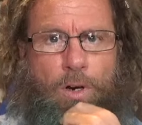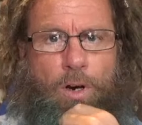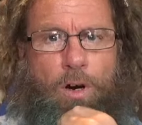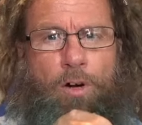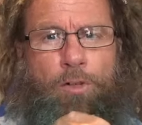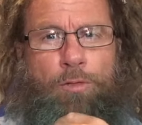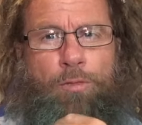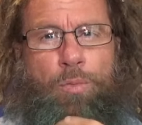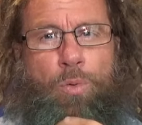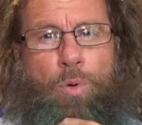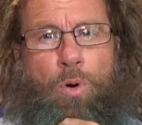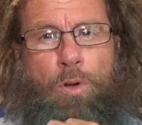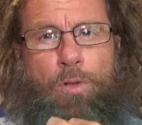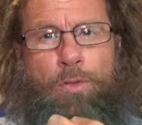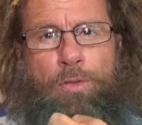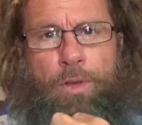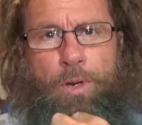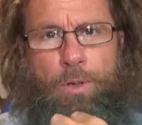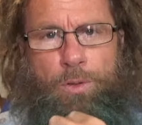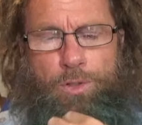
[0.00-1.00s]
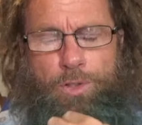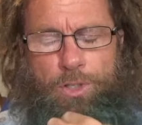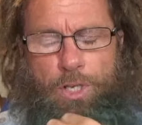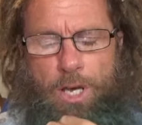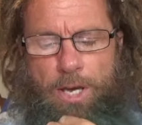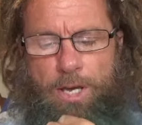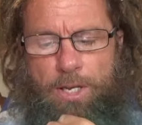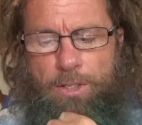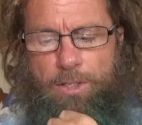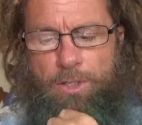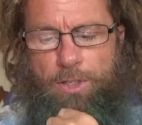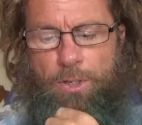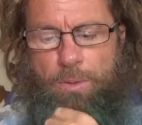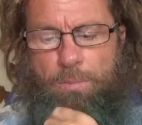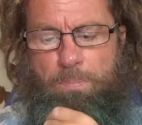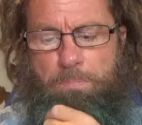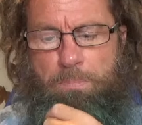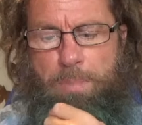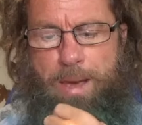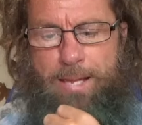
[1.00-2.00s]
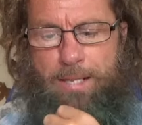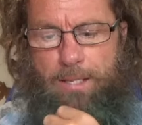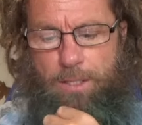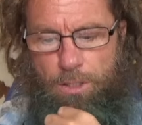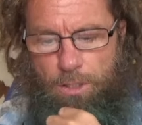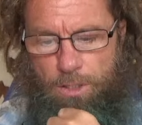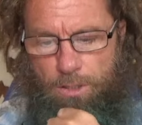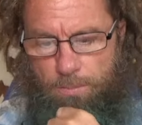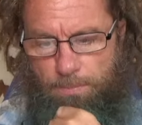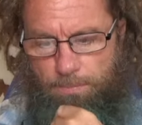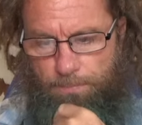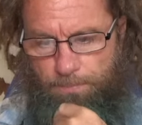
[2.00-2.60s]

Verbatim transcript: of what those sayings meant.